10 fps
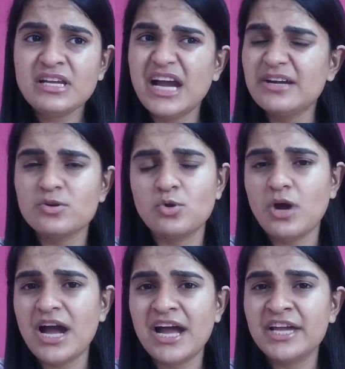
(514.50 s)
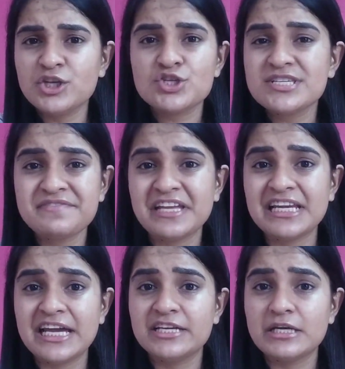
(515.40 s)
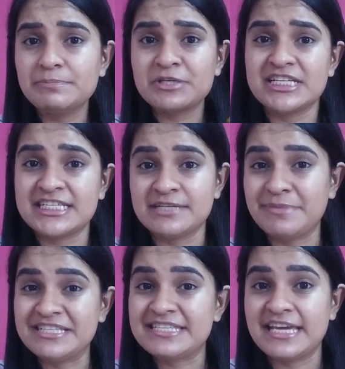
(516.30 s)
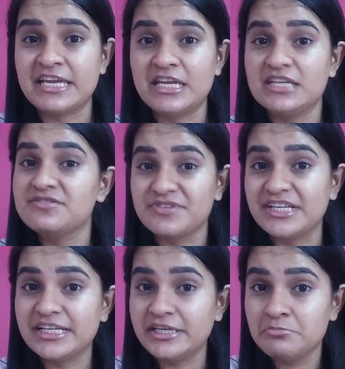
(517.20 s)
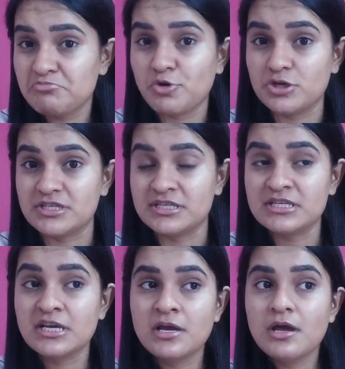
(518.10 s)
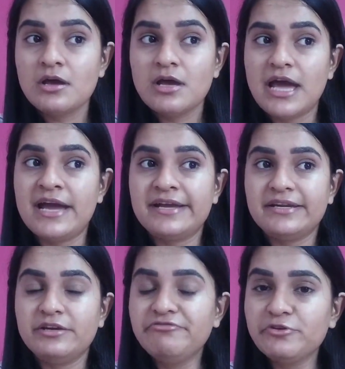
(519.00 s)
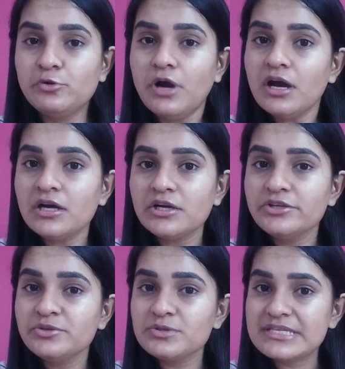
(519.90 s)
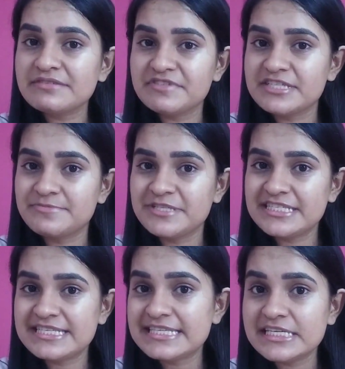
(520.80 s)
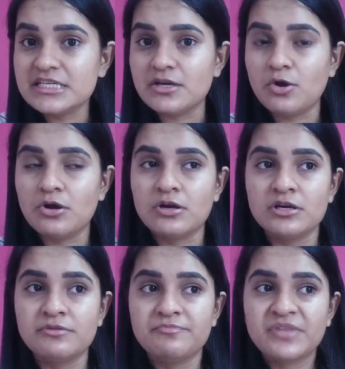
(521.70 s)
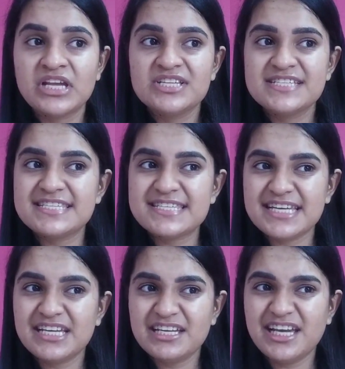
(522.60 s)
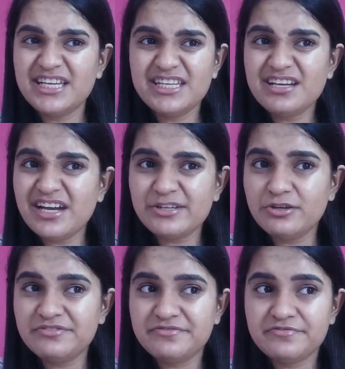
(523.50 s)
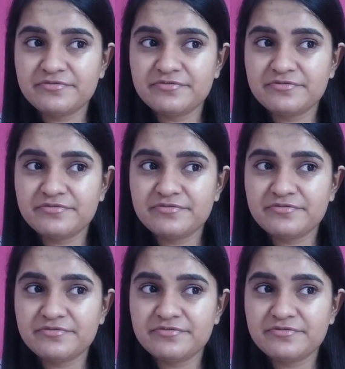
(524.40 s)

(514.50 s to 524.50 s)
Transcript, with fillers: I don't know, I just feel like protecting my skin is really important. And if you are using vitamin C or just any kind of